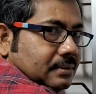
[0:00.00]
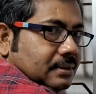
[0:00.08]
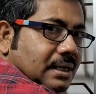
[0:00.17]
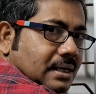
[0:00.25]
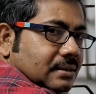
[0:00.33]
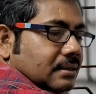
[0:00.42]

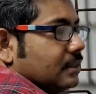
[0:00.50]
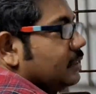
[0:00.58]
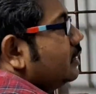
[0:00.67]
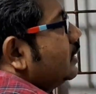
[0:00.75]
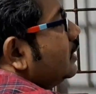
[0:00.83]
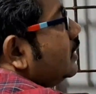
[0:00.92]
Yeah.
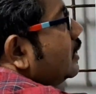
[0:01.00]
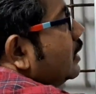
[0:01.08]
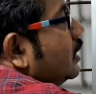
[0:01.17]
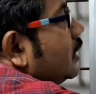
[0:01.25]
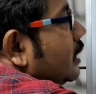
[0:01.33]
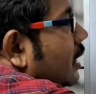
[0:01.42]

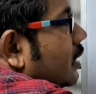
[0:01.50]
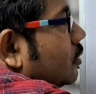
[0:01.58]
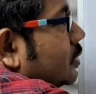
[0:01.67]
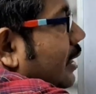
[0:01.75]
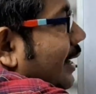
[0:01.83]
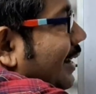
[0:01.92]
Now
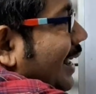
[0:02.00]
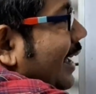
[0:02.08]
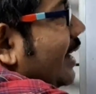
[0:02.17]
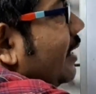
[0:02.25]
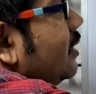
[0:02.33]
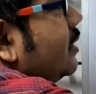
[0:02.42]
the
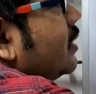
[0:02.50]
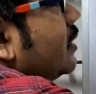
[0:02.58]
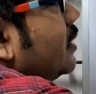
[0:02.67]
crank